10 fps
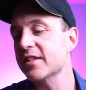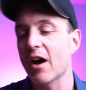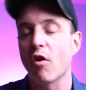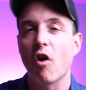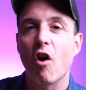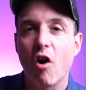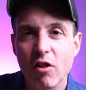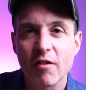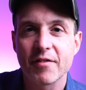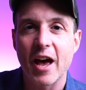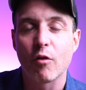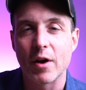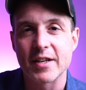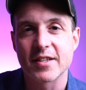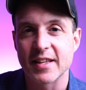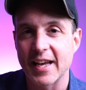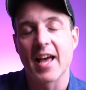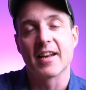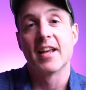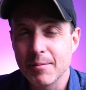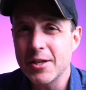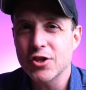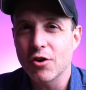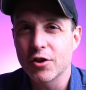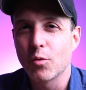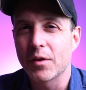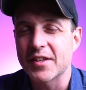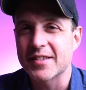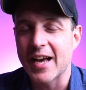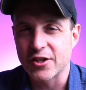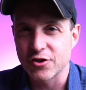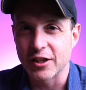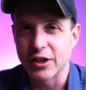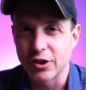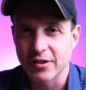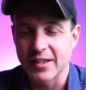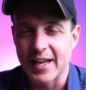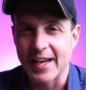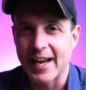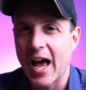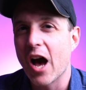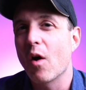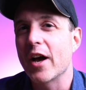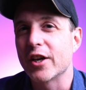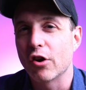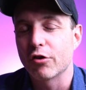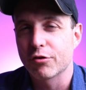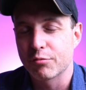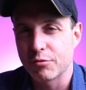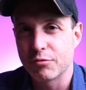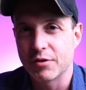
how all of that went to the end. Let me show you what this actually looked like and how I go through